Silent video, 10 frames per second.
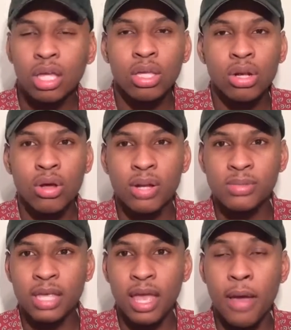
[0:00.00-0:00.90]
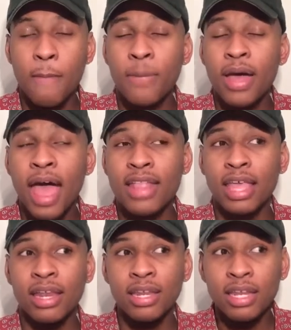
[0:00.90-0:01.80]
You know what I'm saying? But at
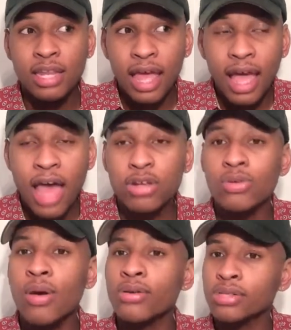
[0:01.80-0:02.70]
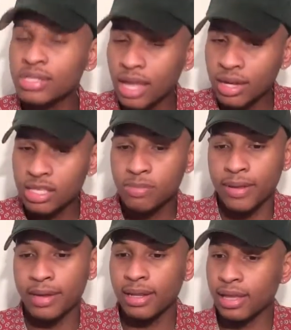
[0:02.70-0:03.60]
the end of the day, I do understand he's
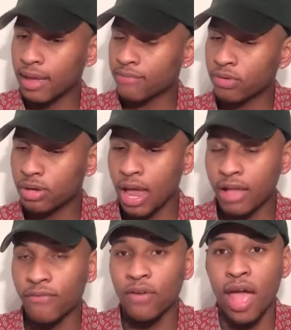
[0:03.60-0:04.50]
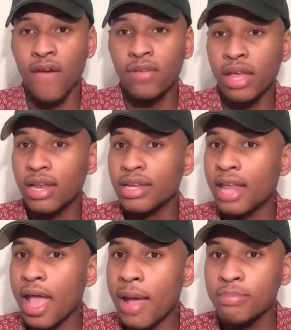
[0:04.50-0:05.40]
been in the game for forever and a
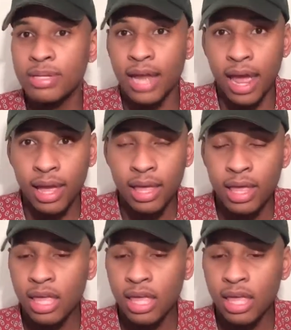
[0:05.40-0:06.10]
damn day.